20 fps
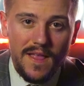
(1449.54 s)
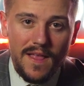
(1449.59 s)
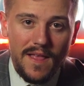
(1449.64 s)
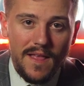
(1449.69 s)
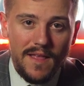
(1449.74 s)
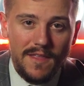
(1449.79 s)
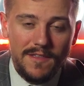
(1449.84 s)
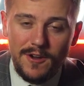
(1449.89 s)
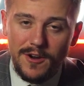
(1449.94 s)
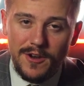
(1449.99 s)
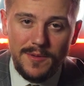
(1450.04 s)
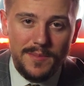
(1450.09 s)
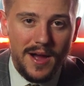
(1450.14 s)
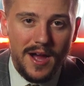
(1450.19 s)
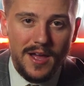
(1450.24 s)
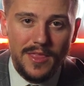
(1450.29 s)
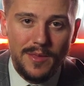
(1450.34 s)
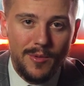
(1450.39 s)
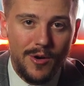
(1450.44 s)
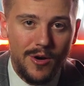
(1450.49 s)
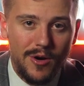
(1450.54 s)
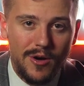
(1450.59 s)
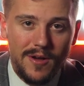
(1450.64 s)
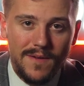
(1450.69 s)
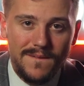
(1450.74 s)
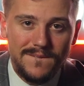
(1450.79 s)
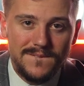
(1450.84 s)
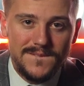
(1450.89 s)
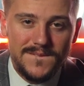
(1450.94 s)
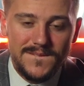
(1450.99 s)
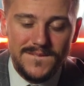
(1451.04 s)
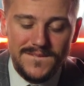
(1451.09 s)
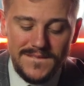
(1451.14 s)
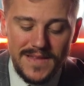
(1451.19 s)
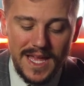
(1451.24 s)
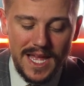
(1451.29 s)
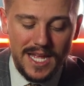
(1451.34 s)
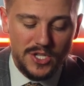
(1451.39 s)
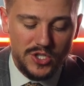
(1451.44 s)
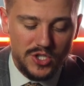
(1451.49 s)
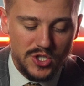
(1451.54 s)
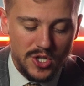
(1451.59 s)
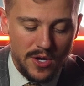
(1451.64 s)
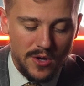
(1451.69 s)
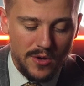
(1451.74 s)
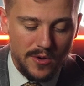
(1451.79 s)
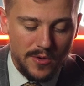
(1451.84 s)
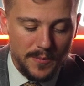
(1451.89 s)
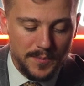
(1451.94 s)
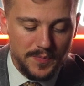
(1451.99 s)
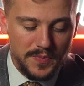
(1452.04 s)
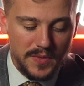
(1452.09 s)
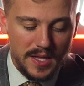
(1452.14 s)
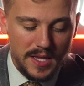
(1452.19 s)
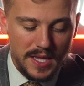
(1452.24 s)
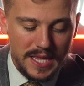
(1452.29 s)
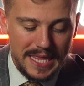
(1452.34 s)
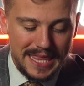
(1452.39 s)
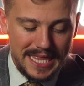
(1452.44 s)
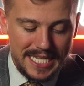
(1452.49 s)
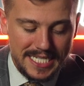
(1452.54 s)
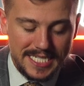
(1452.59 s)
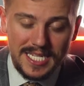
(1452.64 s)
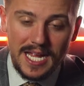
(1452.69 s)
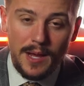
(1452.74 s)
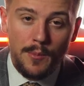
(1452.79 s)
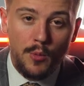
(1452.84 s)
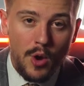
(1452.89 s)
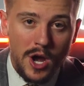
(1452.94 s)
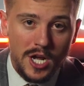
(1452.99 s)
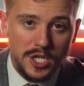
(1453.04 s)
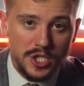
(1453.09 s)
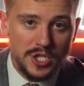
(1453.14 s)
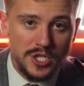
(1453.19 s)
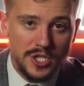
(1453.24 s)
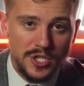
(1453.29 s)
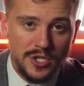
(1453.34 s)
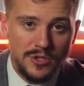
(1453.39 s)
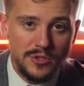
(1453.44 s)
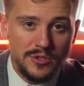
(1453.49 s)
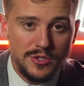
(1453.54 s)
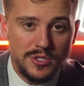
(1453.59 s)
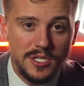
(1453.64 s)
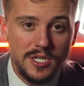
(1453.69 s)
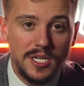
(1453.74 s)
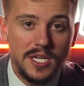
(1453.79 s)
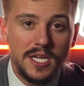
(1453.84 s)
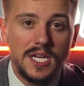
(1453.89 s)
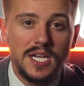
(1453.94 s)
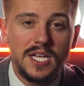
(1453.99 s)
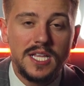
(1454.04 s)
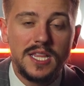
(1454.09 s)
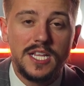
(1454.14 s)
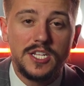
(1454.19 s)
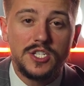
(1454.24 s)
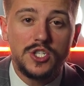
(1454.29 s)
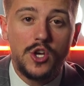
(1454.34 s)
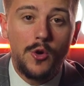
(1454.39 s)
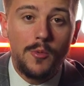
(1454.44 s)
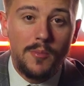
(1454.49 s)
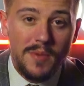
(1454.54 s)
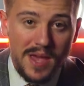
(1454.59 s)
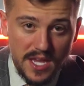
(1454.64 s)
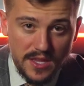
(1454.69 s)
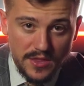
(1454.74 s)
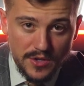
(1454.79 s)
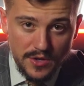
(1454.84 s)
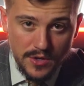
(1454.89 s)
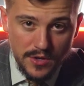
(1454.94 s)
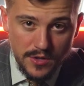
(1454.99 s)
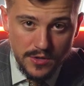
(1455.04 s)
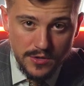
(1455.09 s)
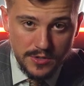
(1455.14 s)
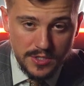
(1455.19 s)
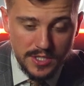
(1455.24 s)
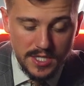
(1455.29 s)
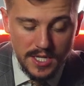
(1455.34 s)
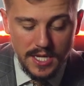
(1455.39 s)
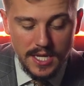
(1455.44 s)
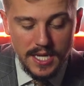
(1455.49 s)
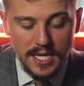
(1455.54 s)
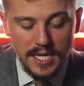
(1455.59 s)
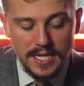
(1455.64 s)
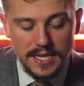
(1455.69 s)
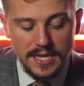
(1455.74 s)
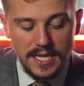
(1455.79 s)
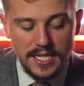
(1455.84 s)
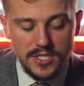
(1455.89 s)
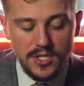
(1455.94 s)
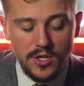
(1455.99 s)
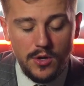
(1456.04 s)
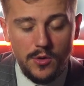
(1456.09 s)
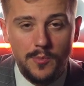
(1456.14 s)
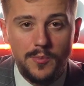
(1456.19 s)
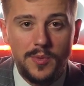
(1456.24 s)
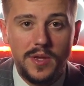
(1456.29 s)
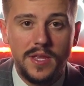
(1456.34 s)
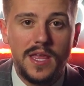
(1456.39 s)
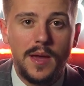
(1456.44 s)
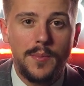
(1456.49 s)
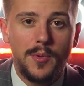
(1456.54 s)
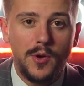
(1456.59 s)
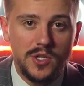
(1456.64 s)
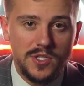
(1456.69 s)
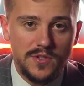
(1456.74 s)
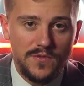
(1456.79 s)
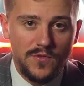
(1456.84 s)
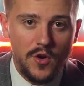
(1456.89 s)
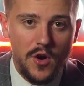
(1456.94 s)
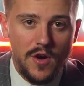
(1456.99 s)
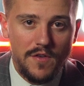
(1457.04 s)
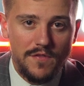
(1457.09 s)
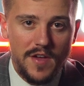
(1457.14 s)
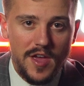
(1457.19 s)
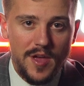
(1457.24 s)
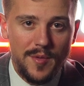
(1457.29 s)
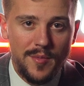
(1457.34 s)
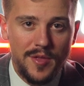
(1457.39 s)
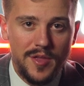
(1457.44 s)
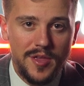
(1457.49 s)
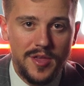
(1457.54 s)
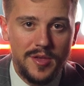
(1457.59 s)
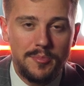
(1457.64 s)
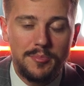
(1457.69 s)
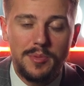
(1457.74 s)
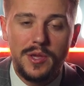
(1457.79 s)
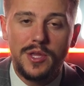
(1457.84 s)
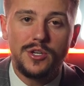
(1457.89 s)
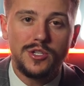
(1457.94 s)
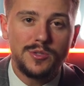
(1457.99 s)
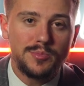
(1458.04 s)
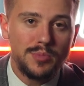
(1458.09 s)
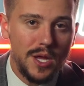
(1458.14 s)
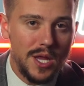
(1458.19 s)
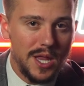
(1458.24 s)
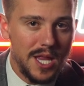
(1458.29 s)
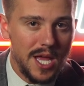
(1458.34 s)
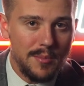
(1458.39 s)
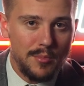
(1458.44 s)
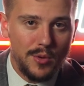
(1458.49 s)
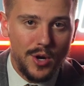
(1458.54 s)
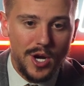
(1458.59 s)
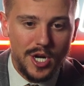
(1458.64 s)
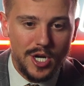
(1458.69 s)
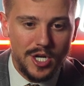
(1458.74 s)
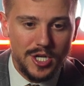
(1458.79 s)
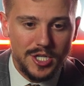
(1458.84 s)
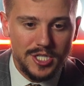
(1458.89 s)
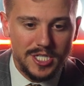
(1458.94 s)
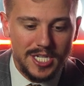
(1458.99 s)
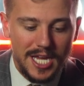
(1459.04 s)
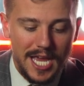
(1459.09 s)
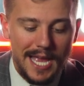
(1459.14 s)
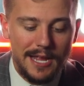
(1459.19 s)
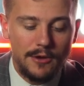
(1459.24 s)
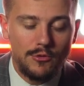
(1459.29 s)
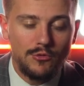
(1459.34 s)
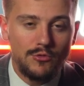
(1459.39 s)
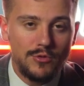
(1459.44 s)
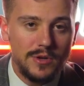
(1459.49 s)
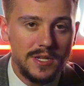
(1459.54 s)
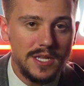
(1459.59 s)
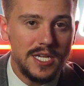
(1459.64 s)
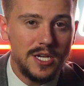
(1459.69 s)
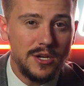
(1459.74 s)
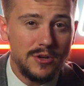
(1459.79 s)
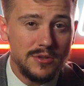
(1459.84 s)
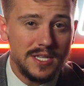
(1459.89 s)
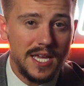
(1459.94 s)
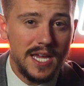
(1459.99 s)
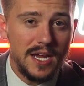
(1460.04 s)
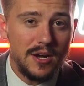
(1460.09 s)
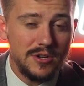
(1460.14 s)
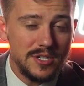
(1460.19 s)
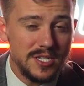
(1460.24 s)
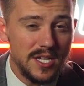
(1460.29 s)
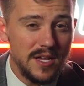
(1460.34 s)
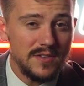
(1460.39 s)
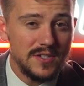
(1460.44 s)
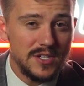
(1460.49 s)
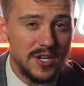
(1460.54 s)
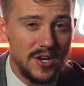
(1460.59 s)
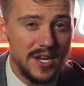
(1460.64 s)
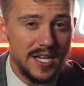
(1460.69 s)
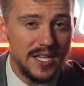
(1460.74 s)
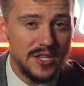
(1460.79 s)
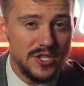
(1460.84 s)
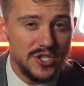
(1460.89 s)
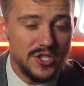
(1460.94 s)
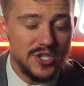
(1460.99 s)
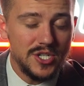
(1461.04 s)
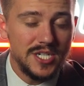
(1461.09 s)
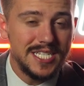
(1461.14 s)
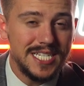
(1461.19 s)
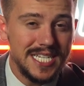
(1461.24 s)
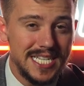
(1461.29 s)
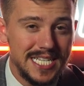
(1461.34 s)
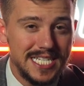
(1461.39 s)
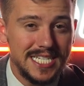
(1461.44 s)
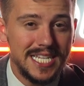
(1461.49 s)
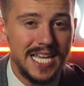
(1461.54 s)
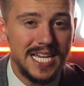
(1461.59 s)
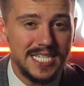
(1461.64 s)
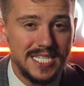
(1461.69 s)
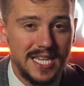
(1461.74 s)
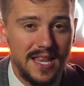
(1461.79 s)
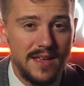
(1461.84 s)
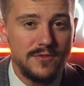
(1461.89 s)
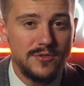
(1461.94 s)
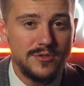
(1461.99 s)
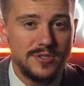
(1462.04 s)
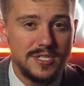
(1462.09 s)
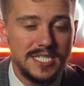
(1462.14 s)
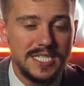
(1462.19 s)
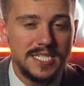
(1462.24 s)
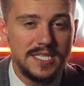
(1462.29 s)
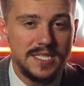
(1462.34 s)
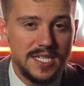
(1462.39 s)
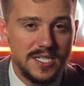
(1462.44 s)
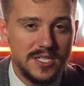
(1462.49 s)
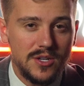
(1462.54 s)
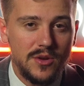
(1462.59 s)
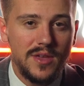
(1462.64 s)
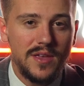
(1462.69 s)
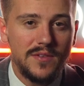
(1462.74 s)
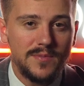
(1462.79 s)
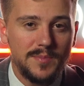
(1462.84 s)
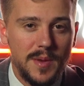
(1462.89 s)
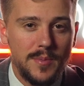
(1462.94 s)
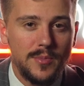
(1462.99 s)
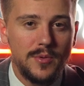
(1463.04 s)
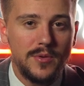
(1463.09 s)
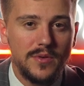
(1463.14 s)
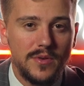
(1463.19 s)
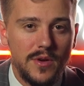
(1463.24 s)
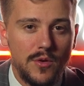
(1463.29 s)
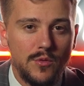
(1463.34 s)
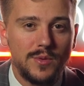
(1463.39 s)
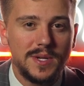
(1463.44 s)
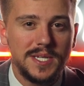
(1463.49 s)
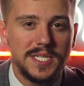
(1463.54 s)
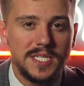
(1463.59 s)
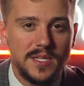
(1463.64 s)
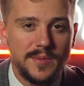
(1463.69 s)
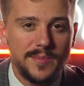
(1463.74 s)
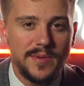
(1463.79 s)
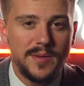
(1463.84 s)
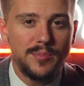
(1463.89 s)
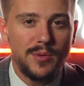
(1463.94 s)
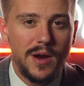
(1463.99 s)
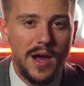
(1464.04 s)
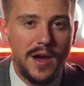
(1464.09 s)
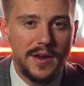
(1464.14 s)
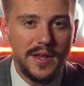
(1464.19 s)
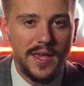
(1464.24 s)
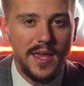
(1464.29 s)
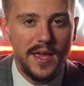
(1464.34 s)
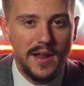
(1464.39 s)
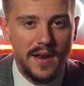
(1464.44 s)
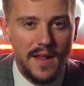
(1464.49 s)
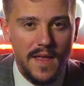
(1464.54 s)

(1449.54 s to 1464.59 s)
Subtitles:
You're already behind the ball. And so let's stop watching the news. Let's go make the news. Let's go be that person for our family, be those bloodline breakers, and really go take ourselves and our industries to this next level. Let's go give people a reason to be proud again.